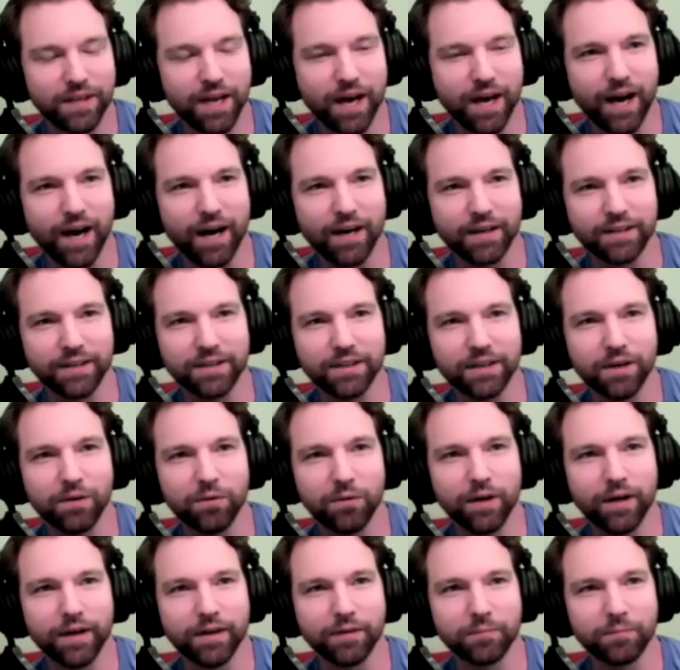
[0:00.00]
nah, you
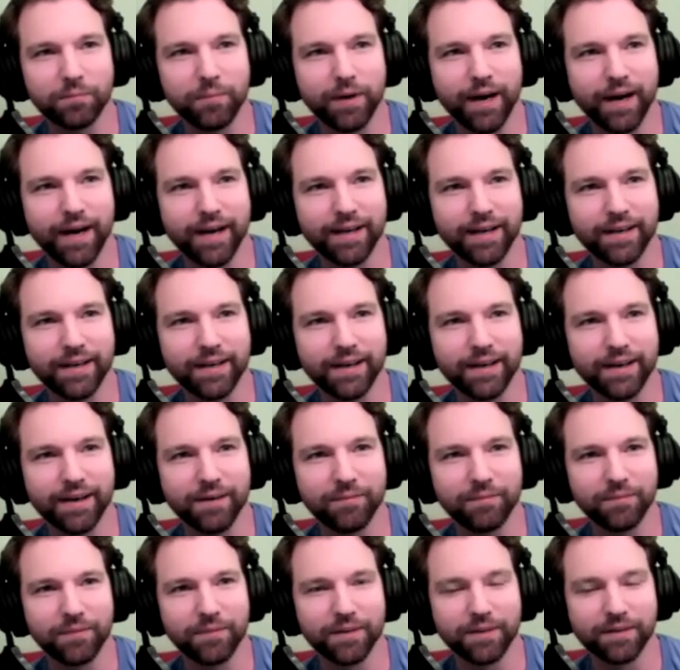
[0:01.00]
know what, my.
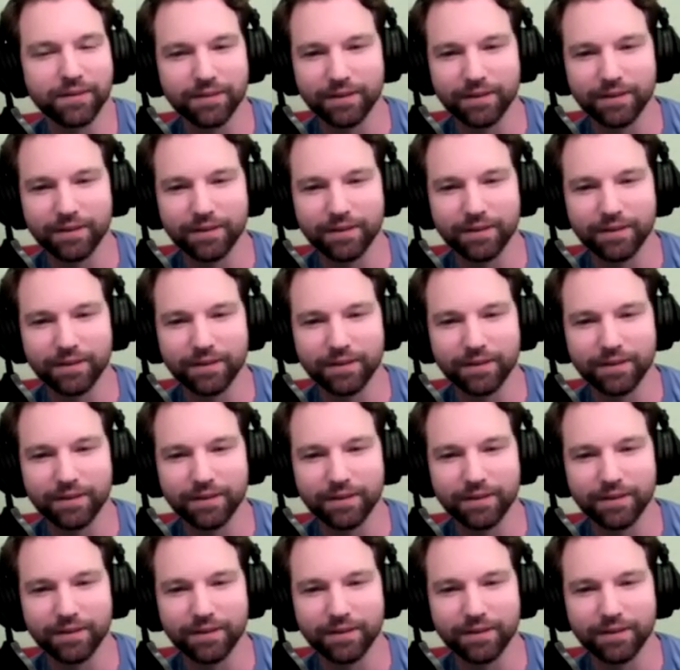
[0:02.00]
Uh,